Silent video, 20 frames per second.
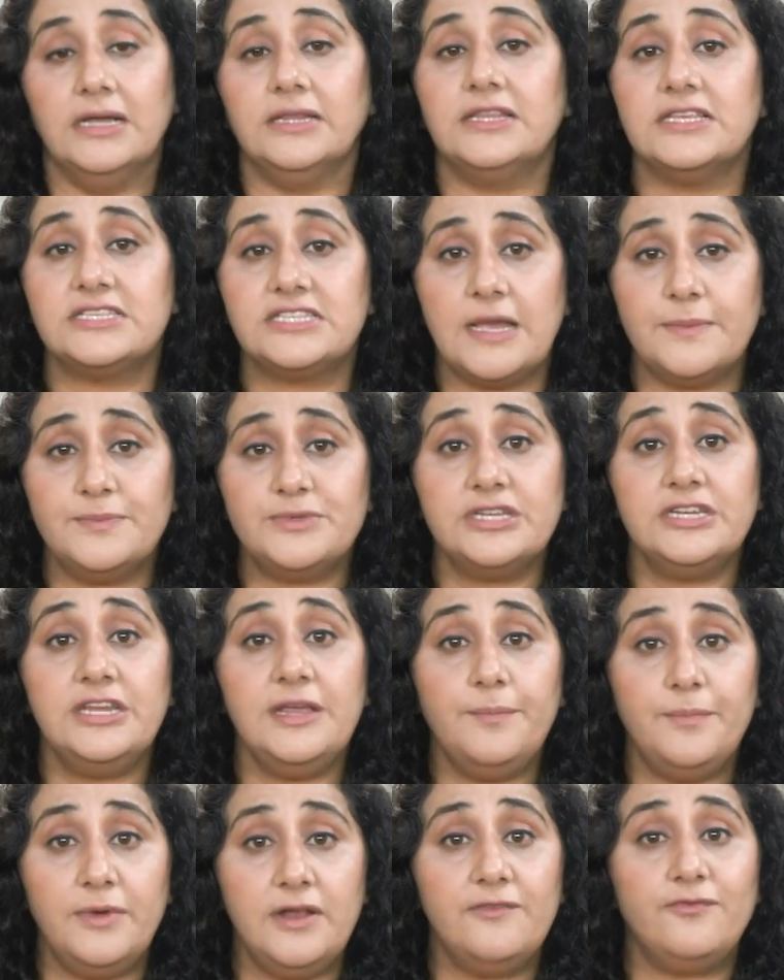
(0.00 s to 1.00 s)
The
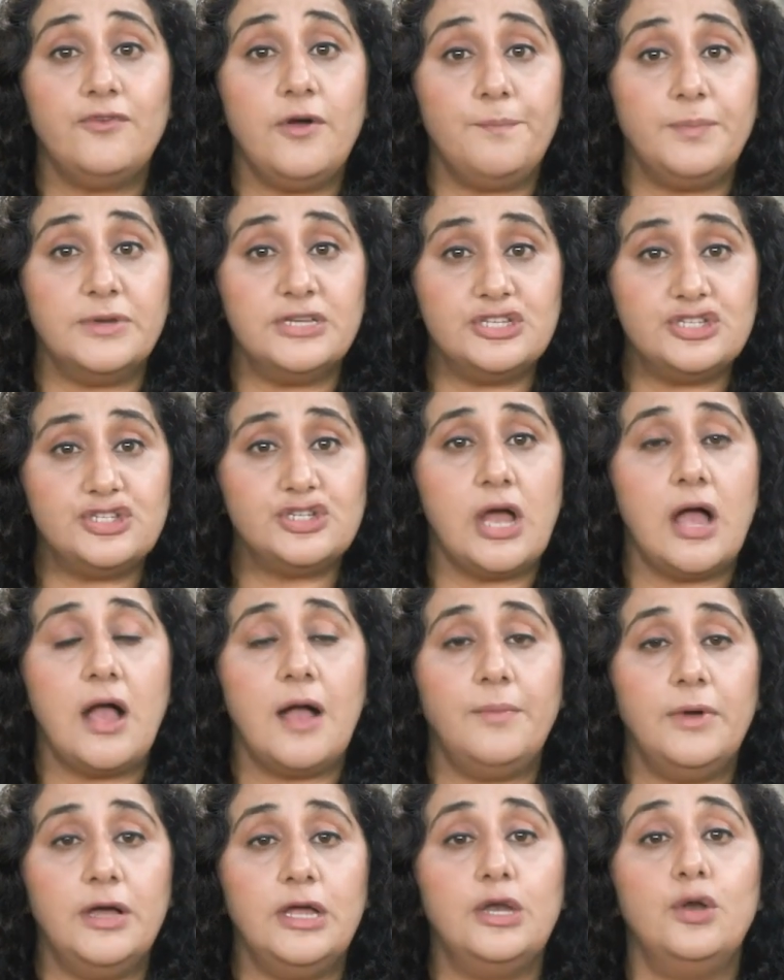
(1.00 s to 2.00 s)
subsidy bill for
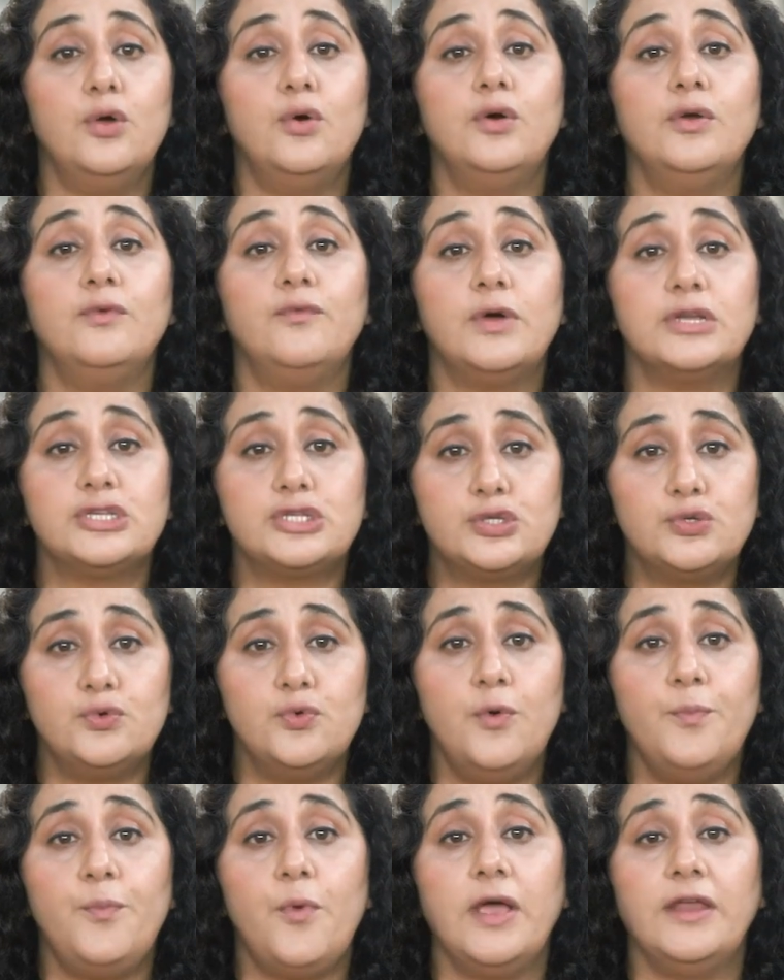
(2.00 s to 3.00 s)
Punjab alone was
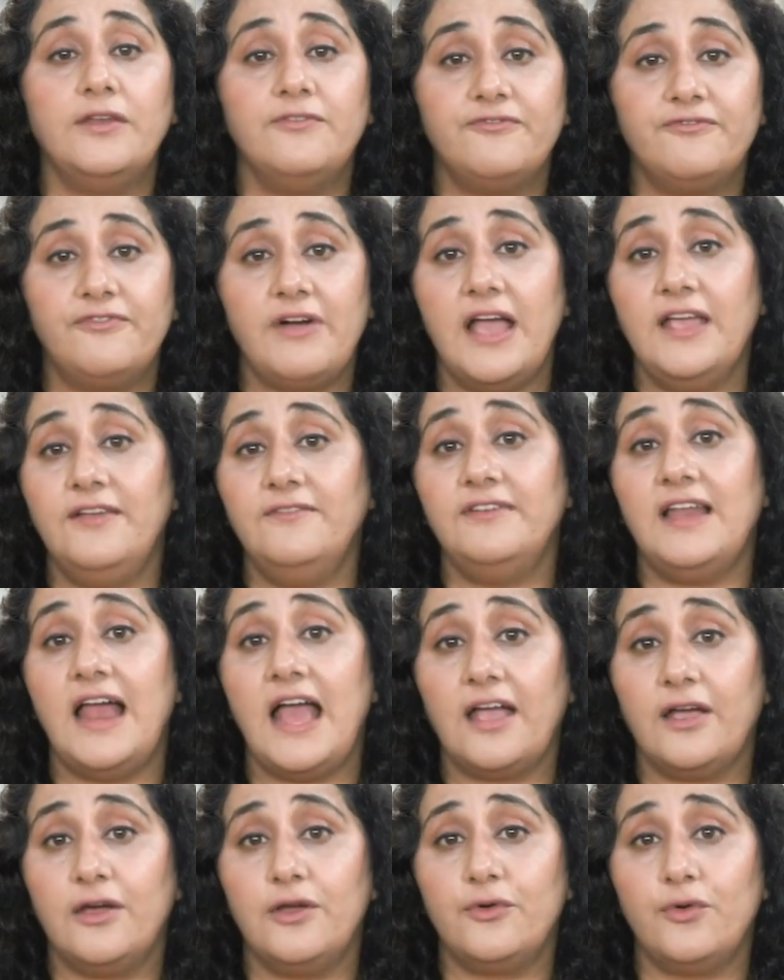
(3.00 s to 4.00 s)
2.5
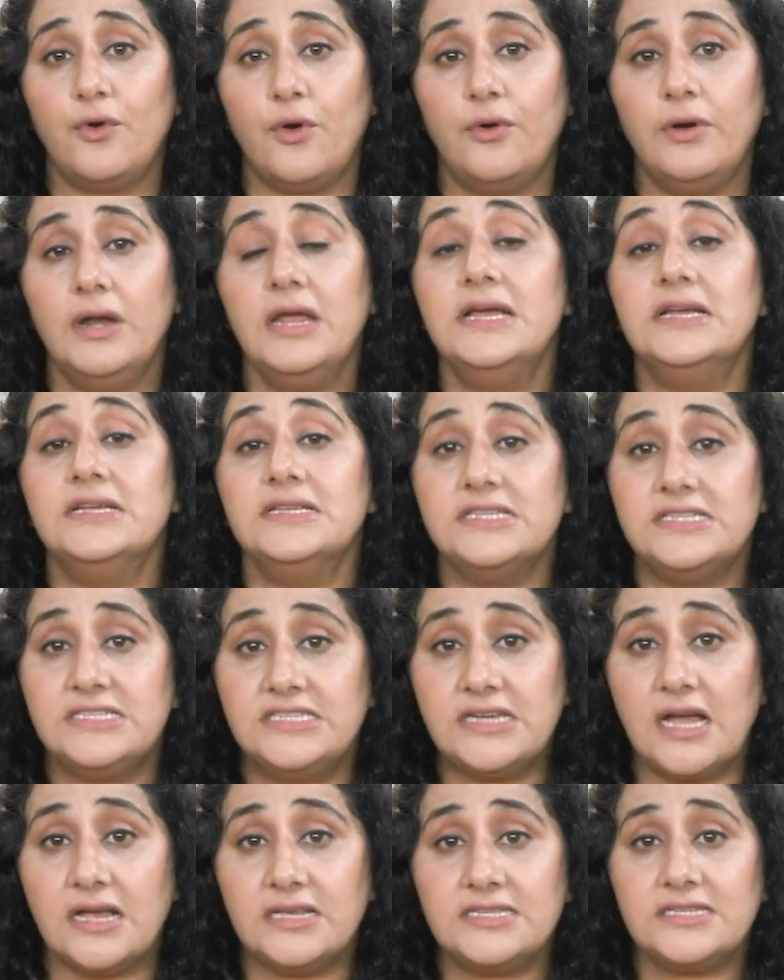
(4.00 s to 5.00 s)
lakh crore
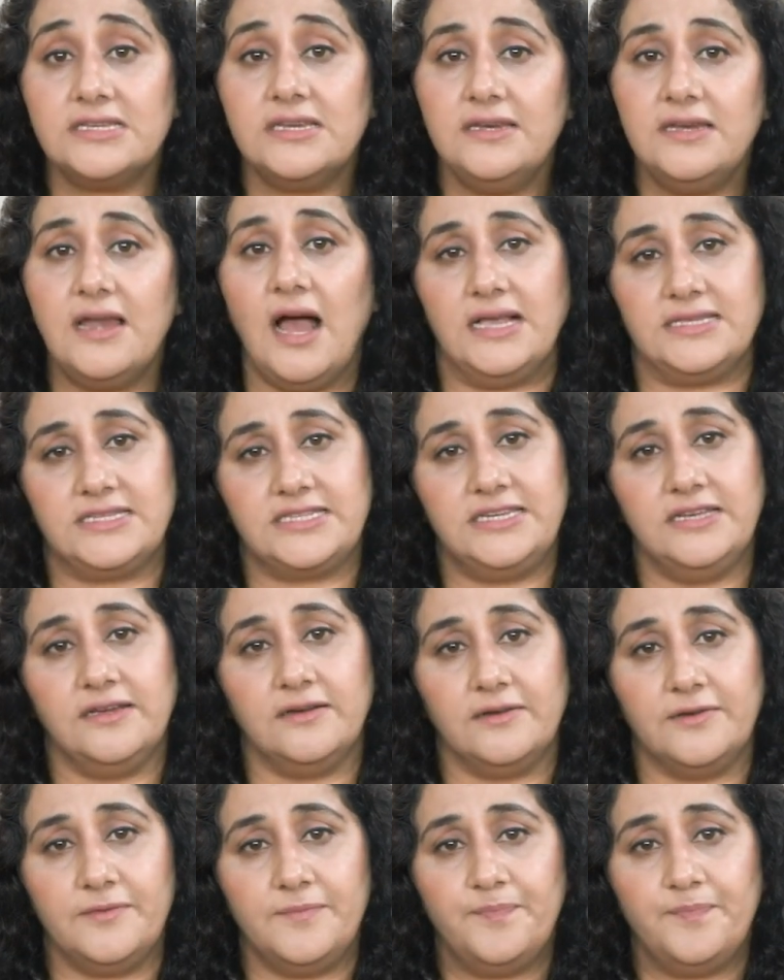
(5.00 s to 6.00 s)
just last year.